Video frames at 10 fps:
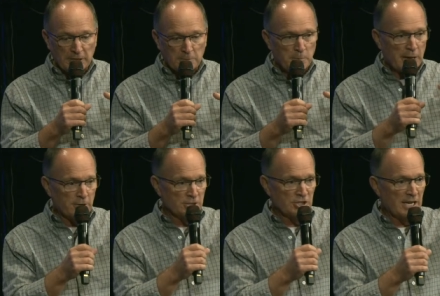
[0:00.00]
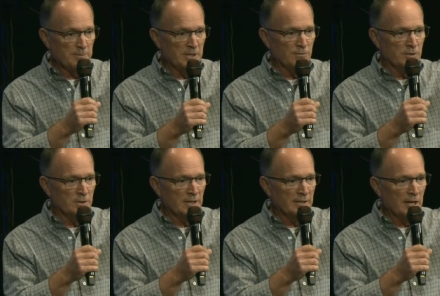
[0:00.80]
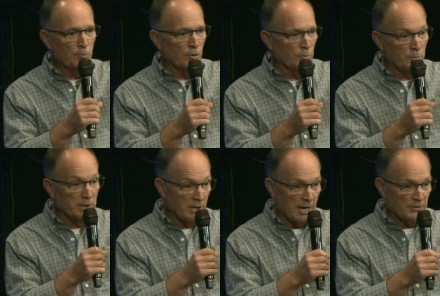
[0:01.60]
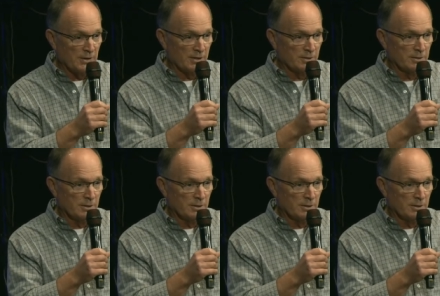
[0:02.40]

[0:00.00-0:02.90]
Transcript: in better shape even than they were when we got there.